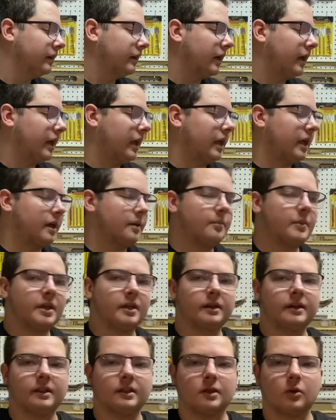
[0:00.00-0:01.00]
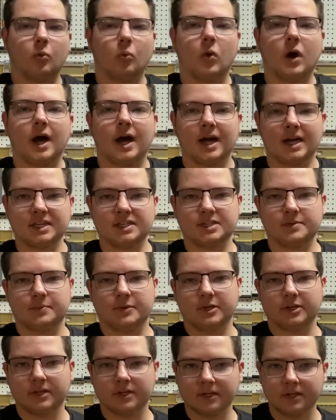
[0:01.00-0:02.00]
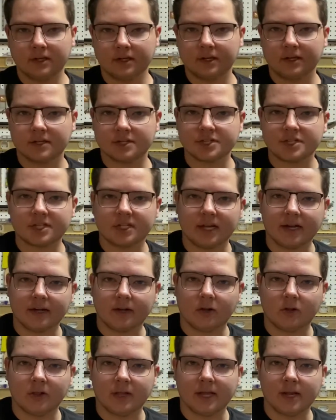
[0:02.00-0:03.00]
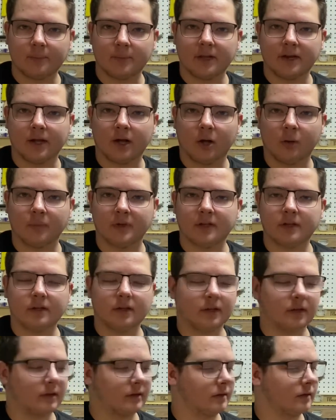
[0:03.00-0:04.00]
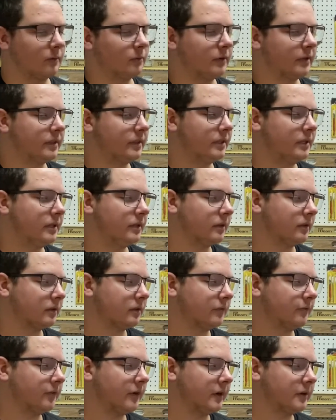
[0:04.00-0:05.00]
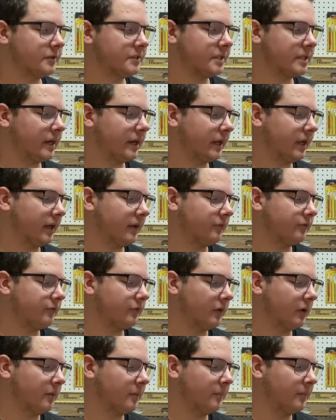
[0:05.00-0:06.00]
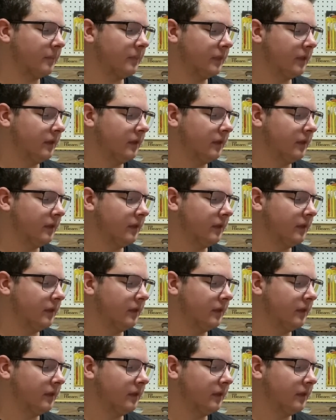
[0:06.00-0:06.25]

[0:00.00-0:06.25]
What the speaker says: Ant-Man and the Wasp style Ant-Man helmet with the files that I got from